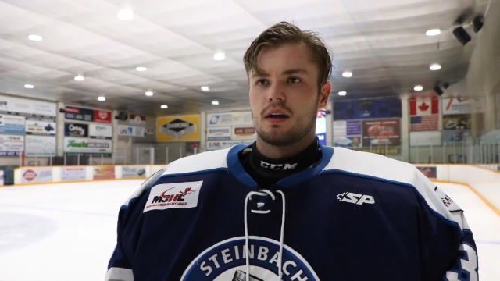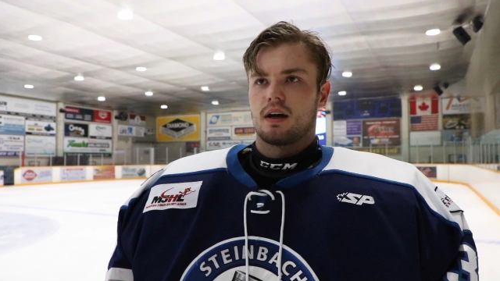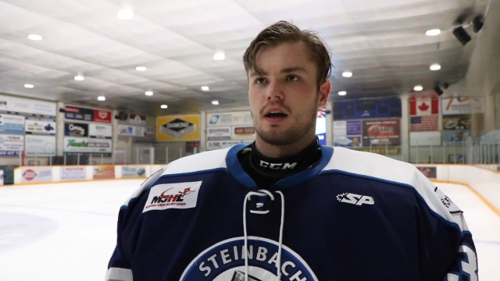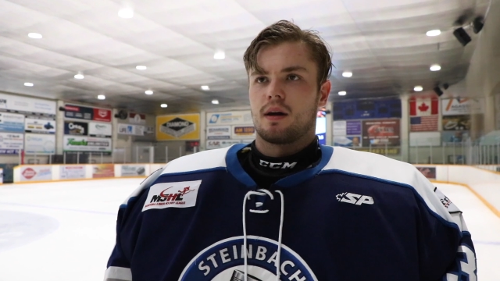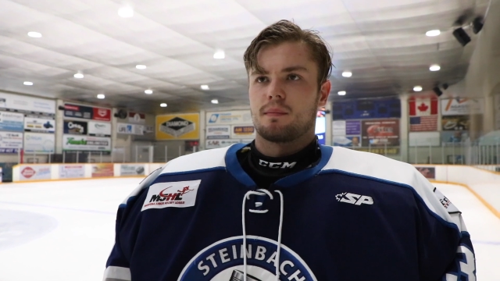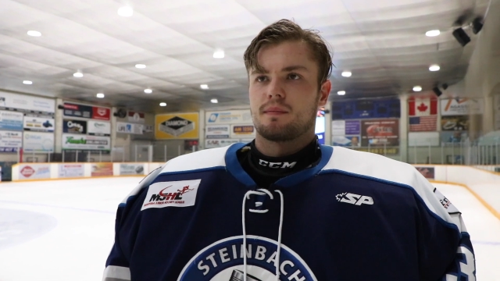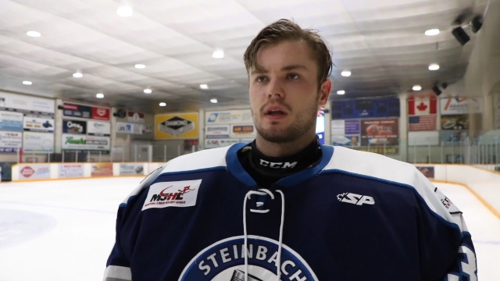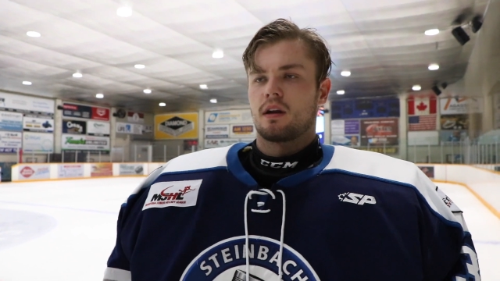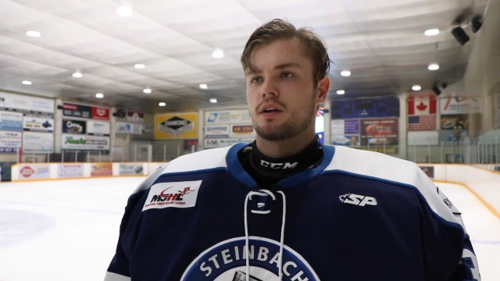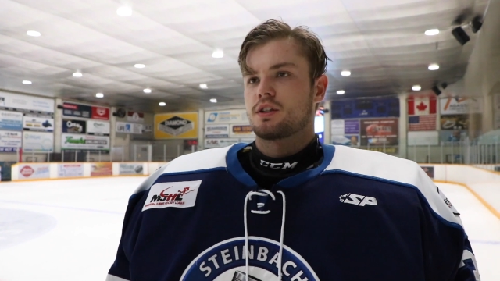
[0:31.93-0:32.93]

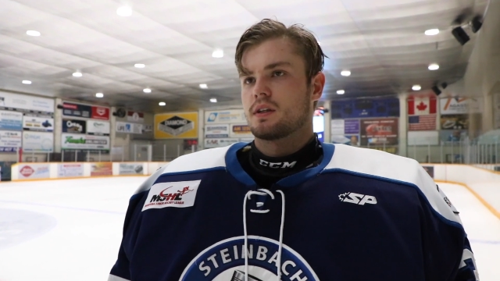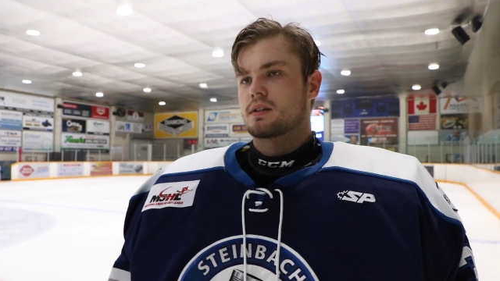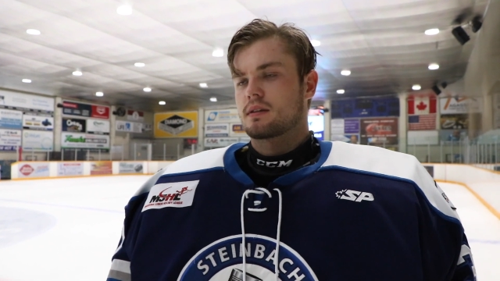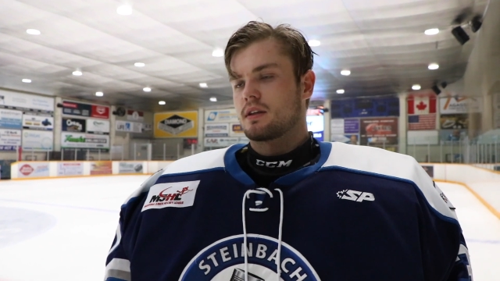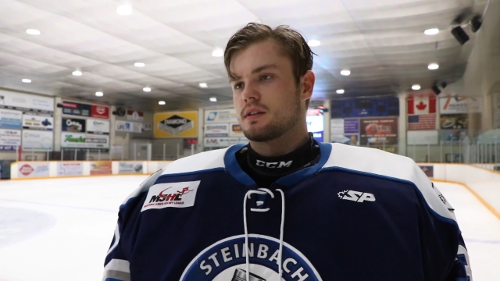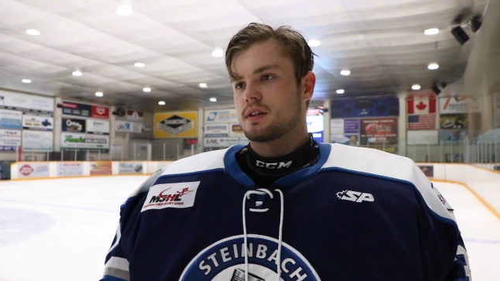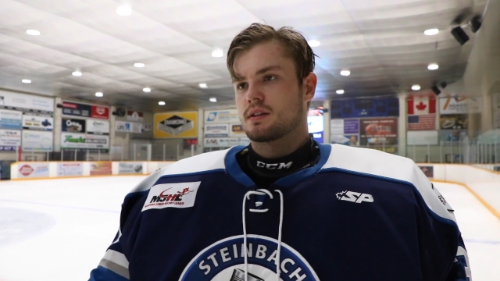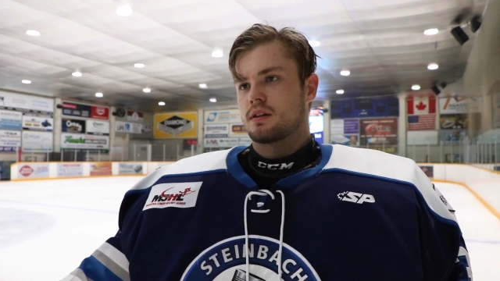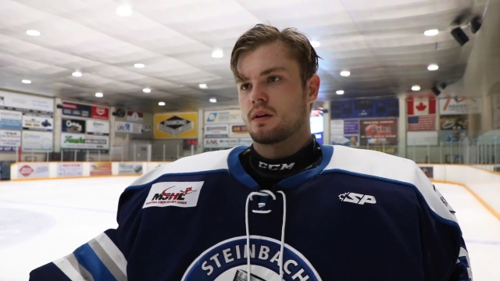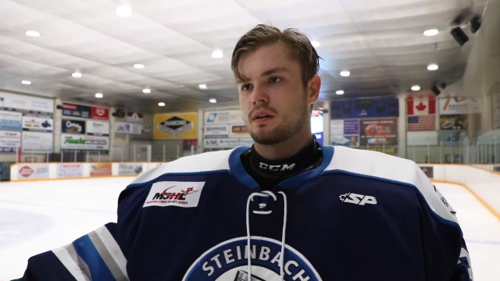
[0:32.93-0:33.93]
And not just
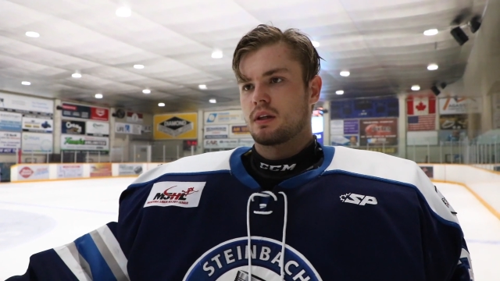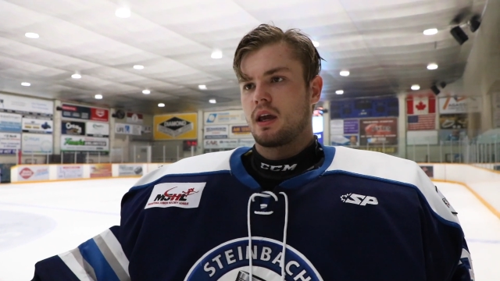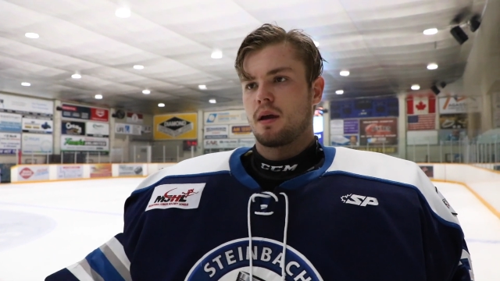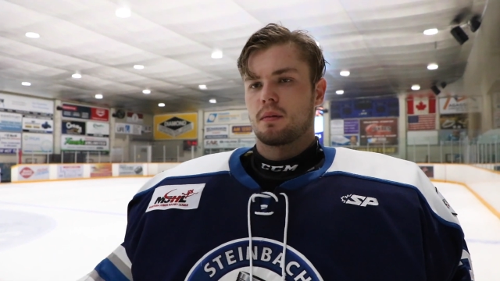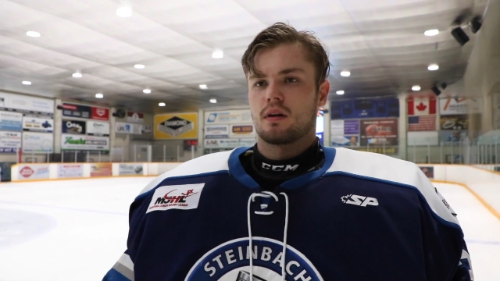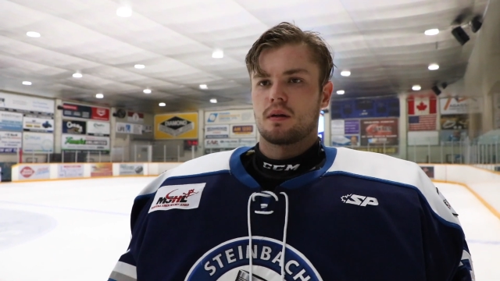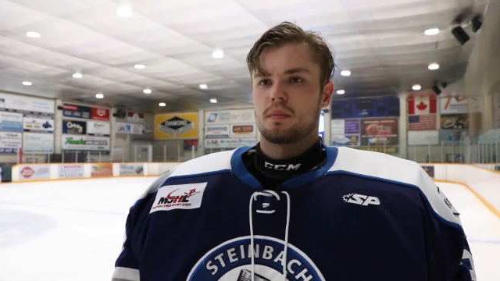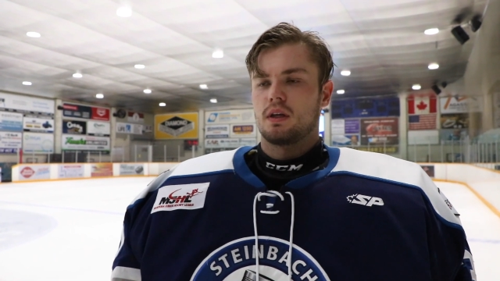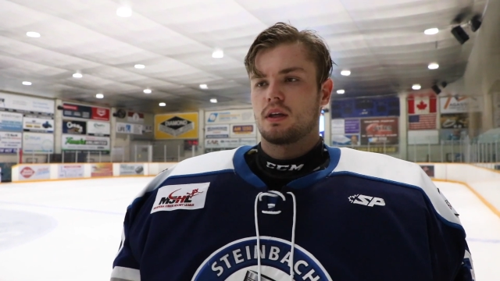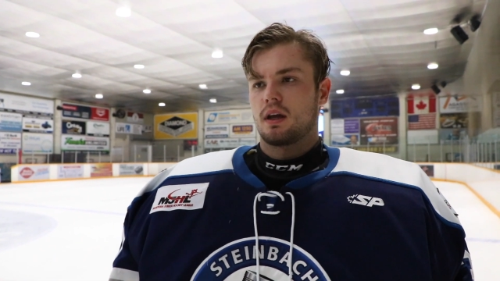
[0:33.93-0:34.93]
consistent throughout the game, but on the
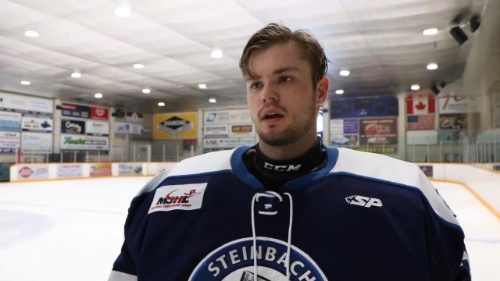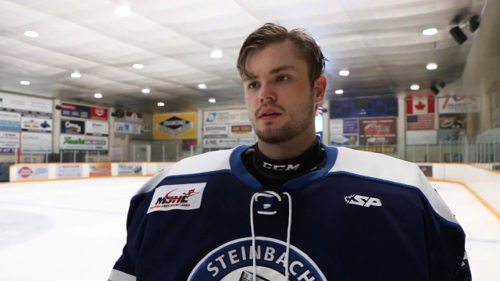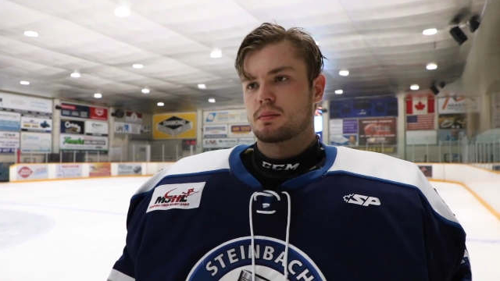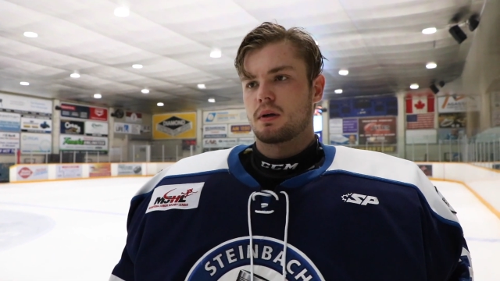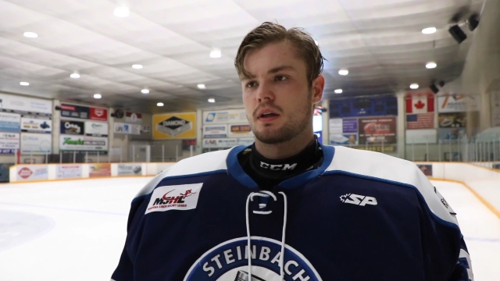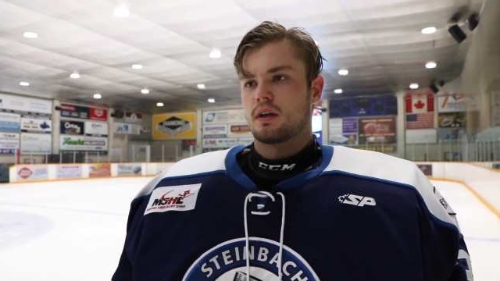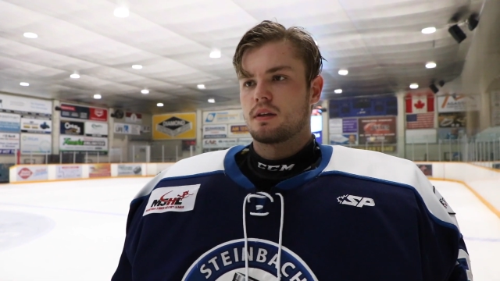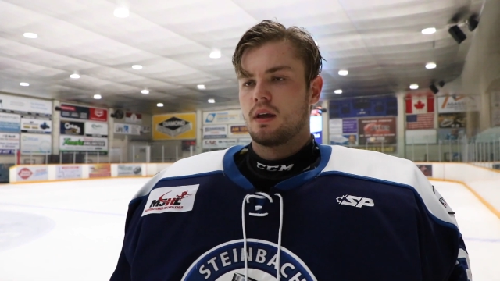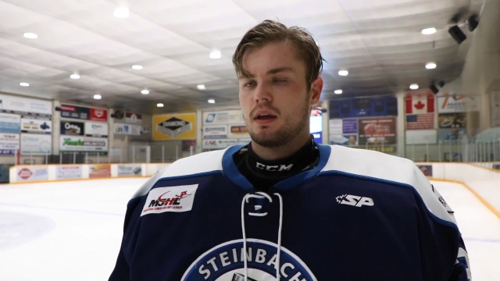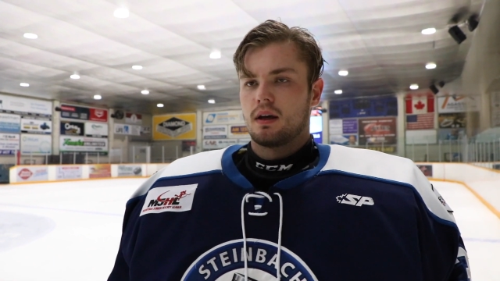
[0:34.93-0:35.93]
PK, it was pretty good
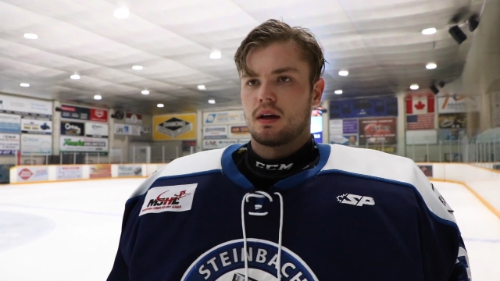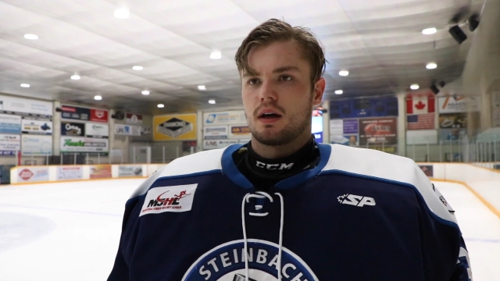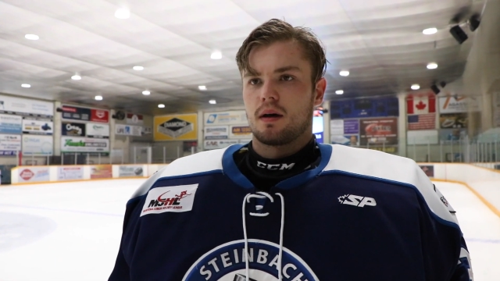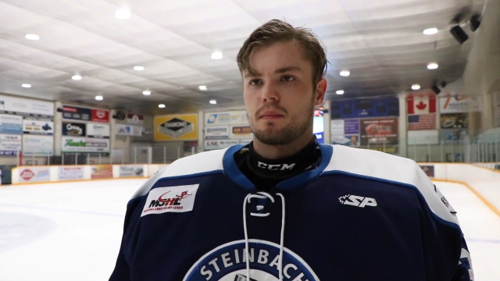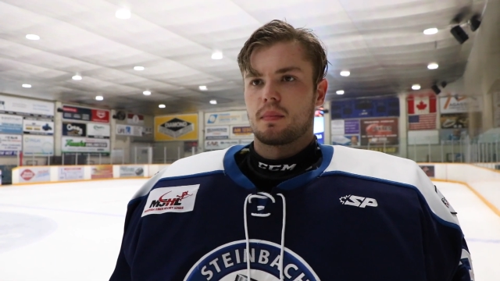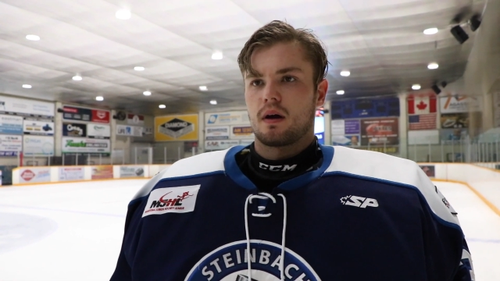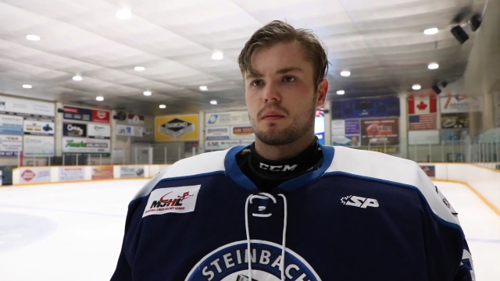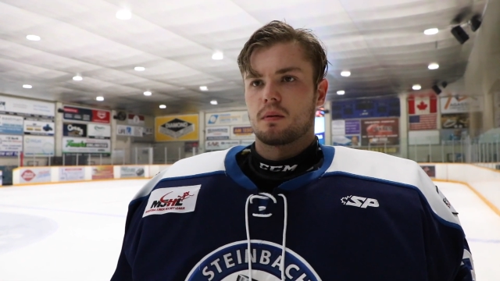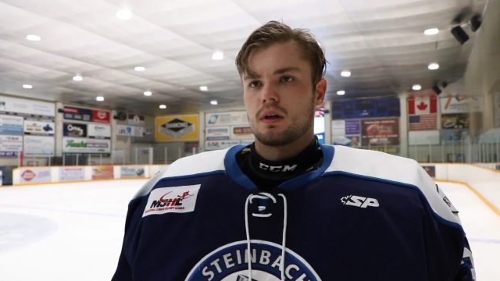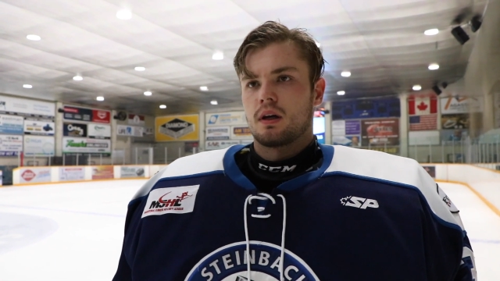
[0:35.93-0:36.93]

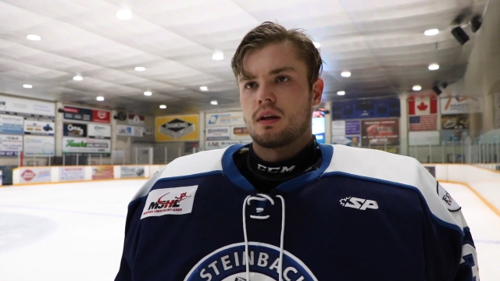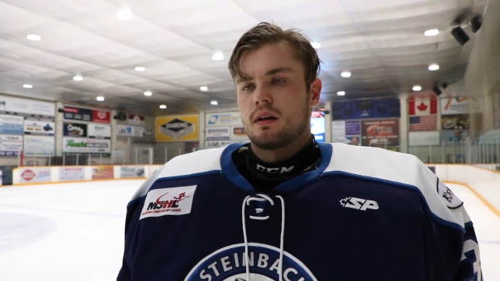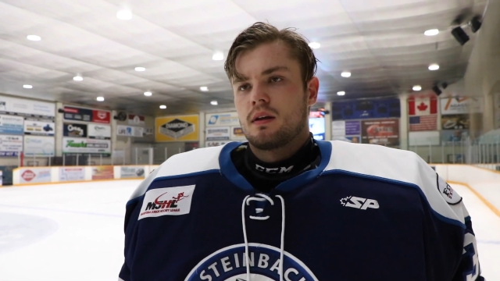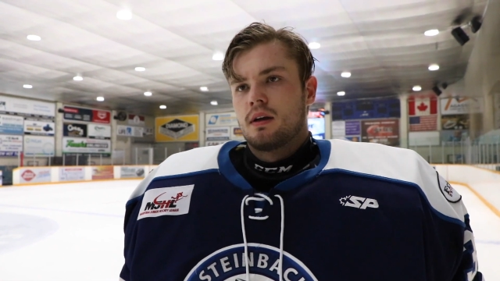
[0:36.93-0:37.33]
power play.